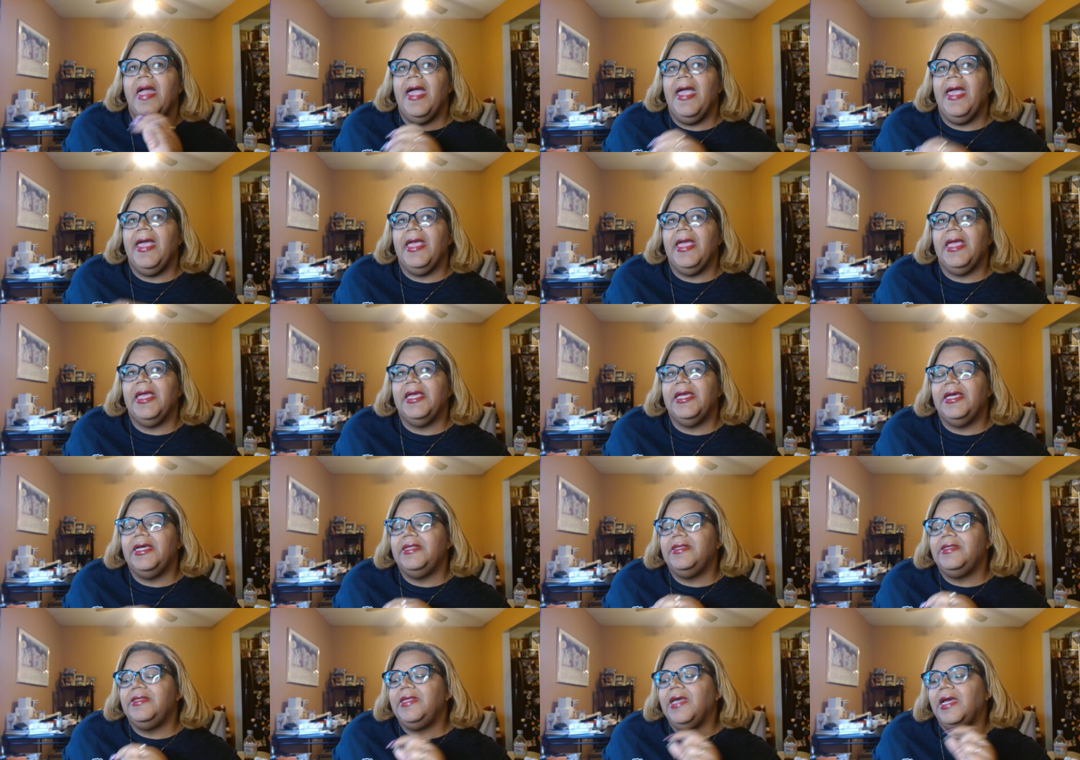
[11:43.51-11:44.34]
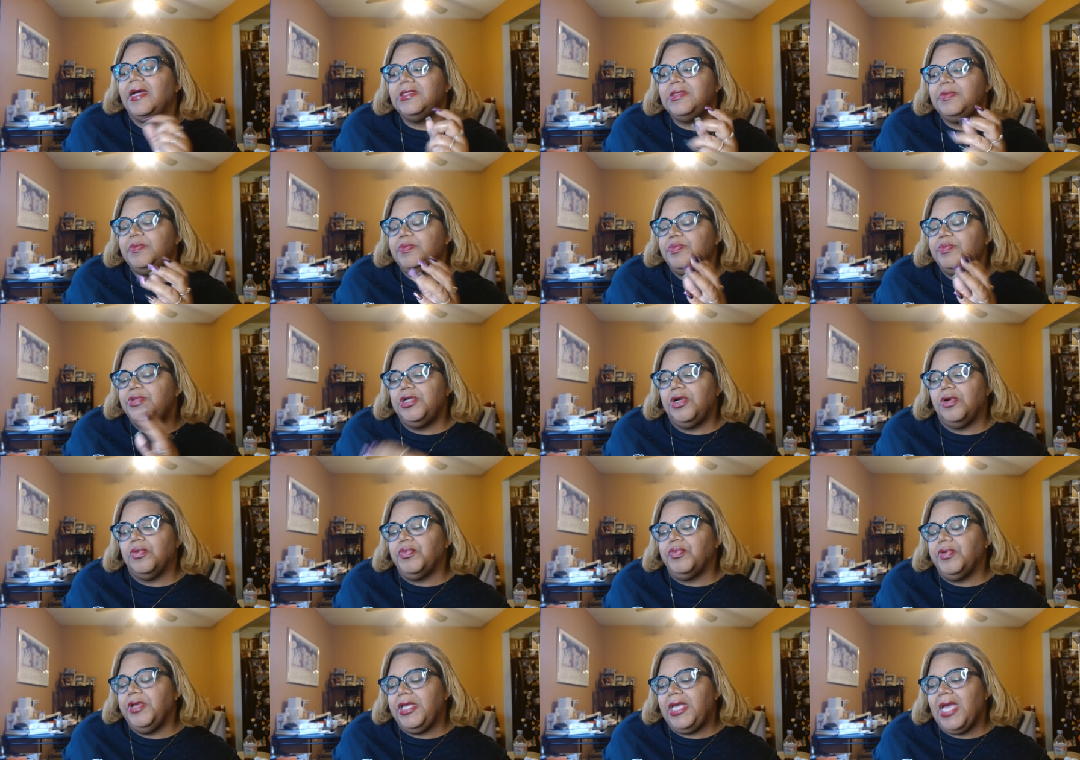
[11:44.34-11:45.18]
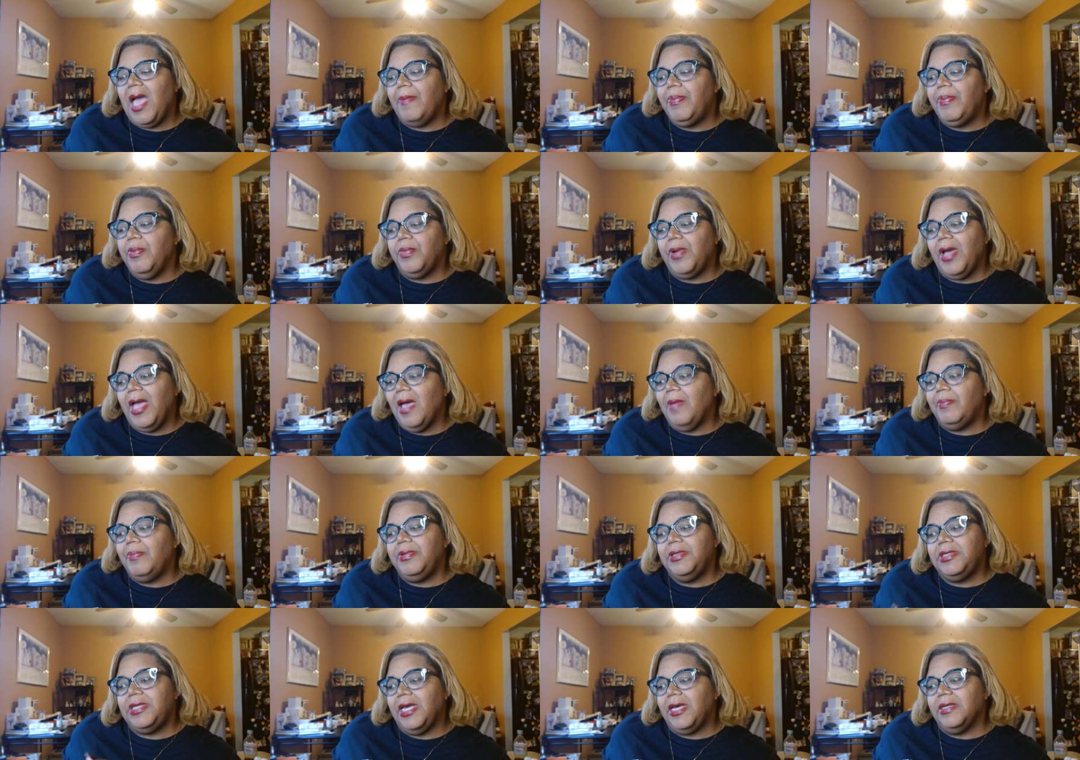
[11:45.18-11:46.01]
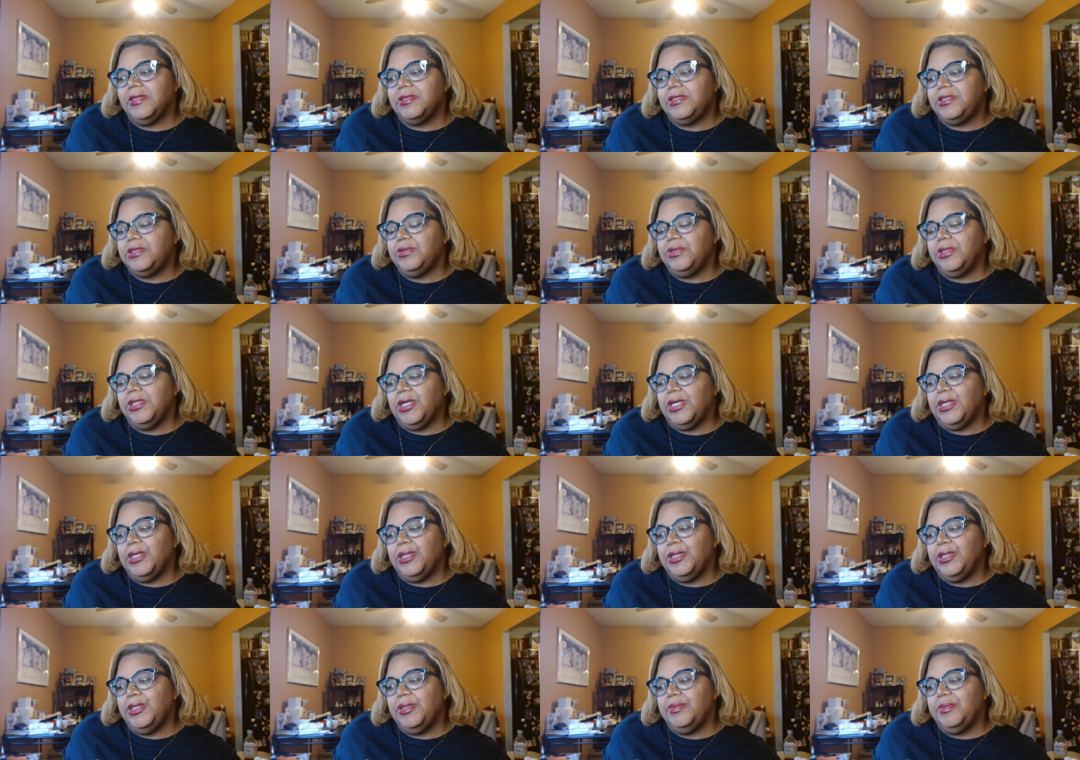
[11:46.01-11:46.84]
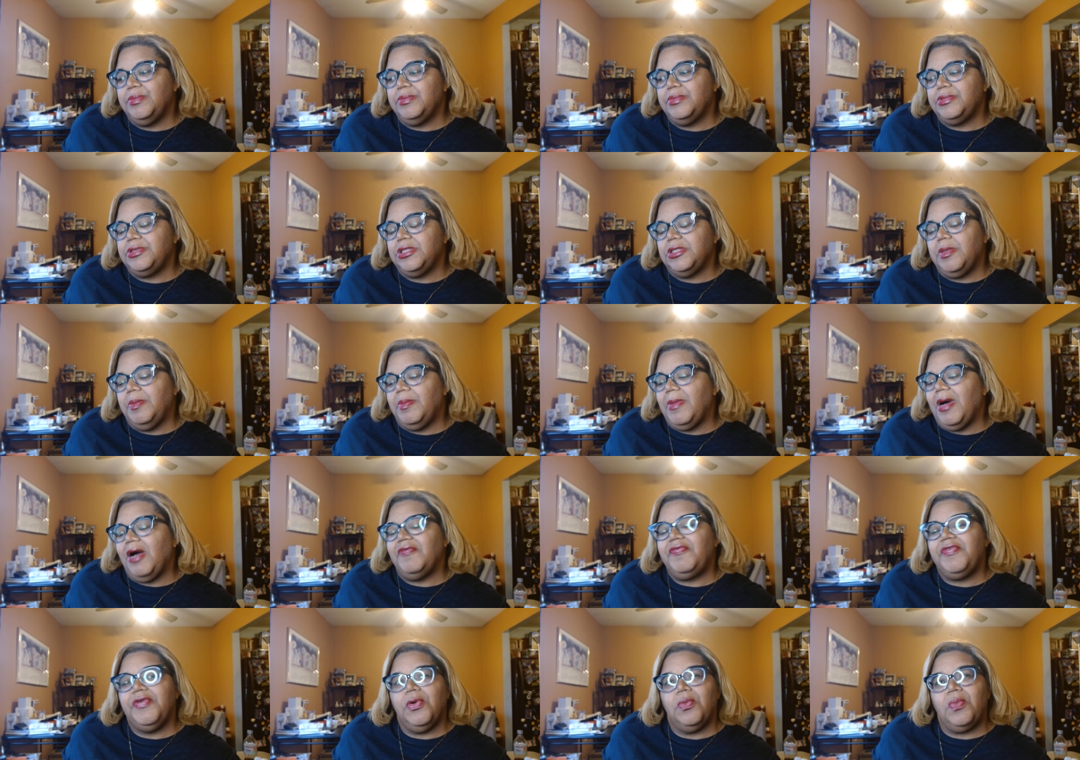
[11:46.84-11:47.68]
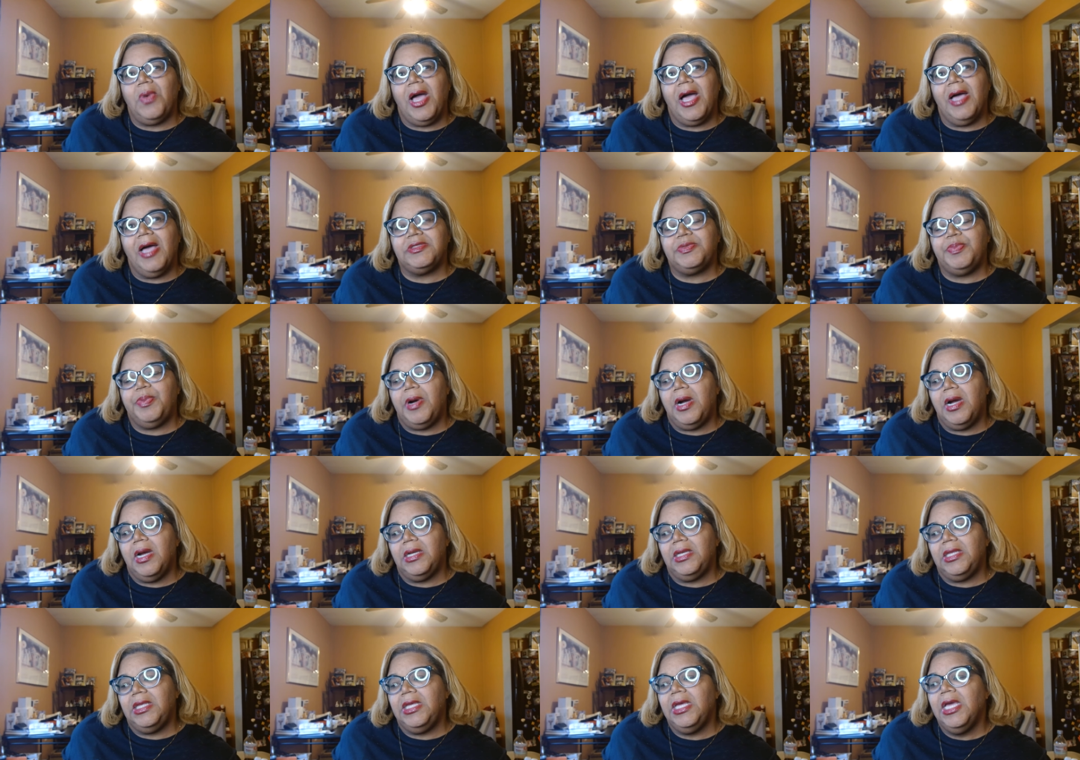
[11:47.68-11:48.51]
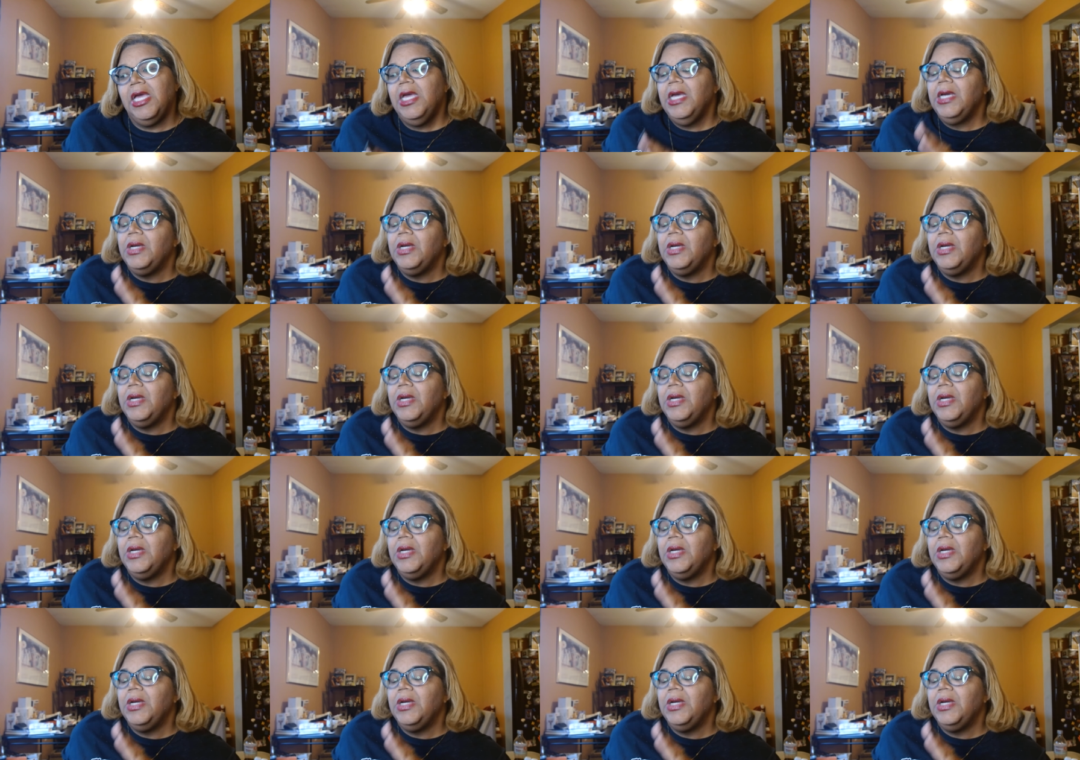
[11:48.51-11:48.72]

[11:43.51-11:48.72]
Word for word: and they're you know recapping what happened down to the um to the mafia wives party